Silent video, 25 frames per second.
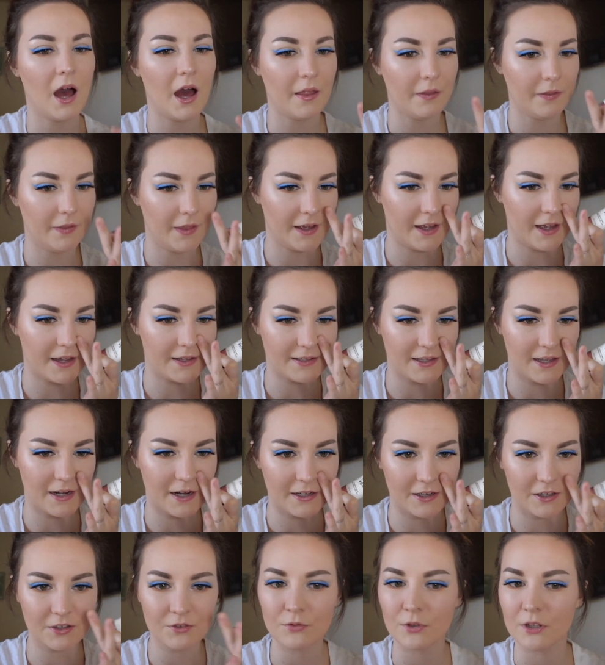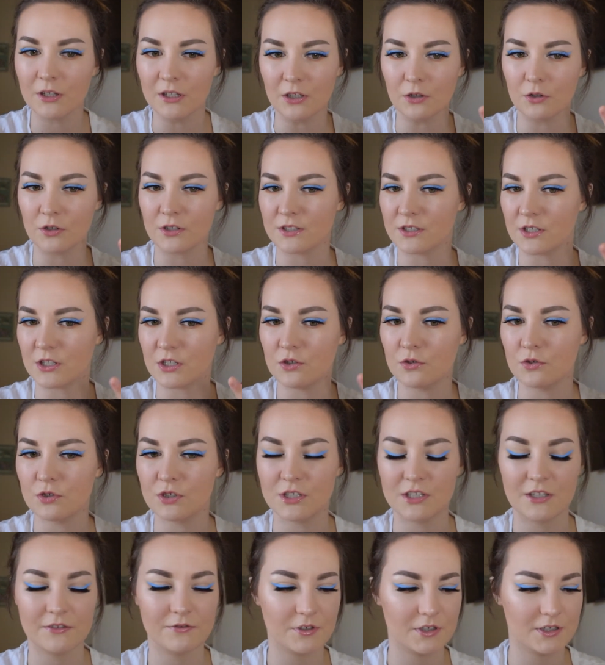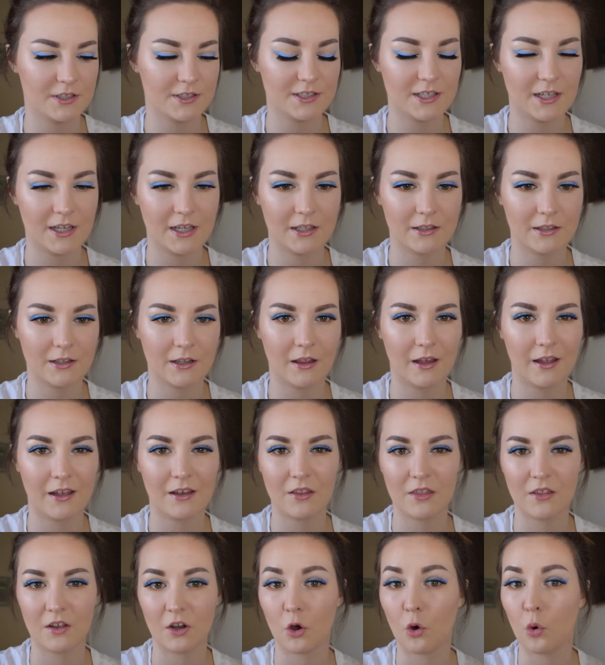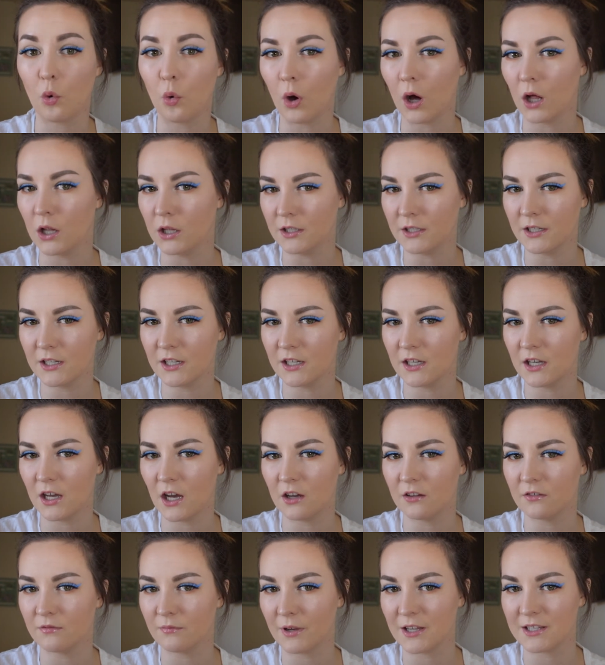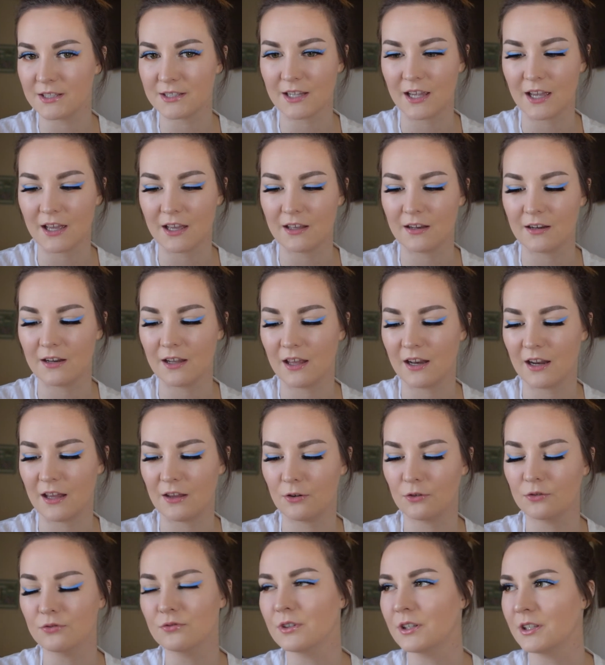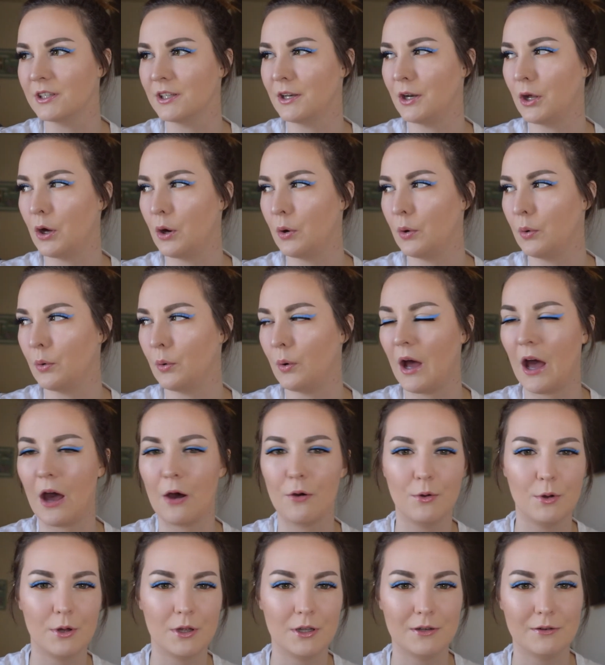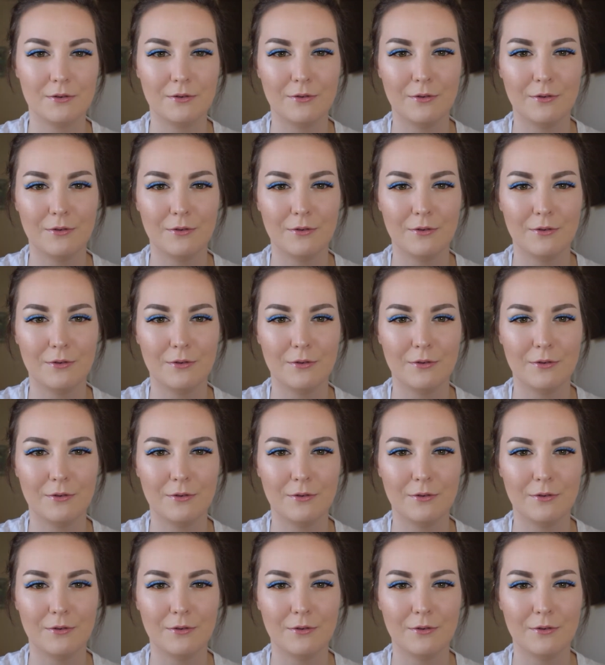Like I said, I didn't really notice a huge difference in like the quality of my skin, and I don't really know how it